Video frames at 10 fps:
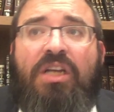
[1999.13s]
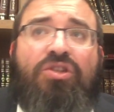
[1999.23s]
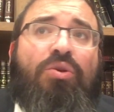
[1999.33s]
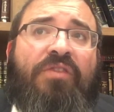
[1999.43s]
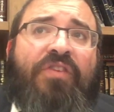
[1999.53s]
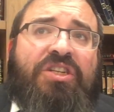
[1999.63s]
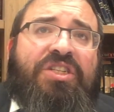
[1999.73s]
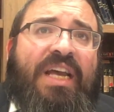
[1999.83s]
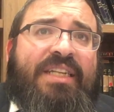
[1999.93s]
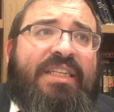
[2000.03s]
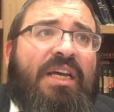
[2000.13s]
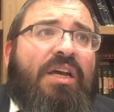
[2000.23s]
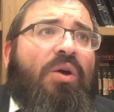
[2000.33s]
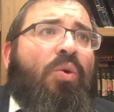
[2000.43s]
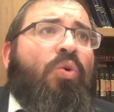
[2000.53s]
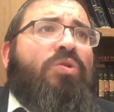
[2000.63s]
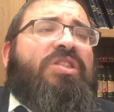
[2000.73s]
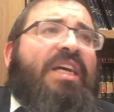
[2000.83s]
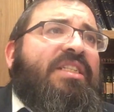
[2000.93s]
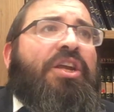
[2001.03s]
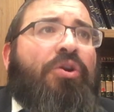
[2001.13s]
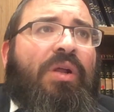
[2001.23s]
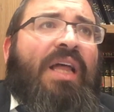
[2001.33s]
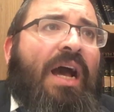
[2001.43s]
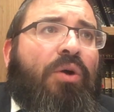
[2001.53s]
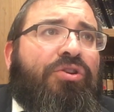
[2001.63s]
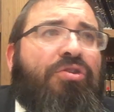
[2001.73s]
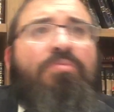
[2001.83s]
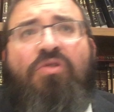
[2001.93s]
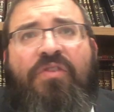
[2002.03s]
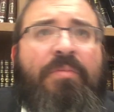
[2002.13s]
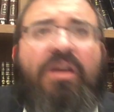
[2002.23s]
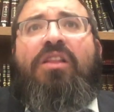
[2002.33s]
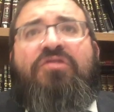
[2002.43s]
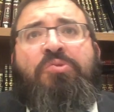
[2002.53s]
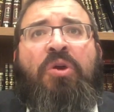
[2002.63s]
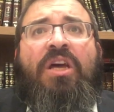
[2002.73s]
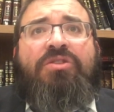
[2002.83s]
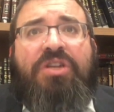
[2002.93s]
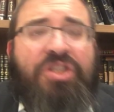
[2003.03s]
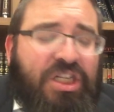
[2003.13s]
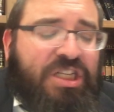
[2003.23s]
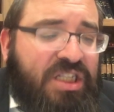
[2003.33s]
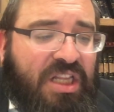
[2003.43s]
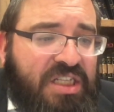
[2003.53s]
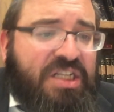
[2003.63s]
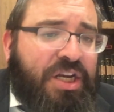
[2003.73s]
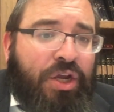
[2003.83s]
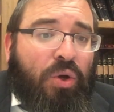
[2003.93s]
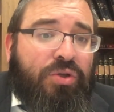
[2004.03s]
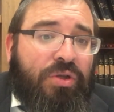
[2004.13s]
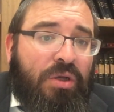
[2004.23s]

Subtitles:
So the Rivash says, who says that you're allowed to move in the middle of Shemona Esrei just because of these kriyot?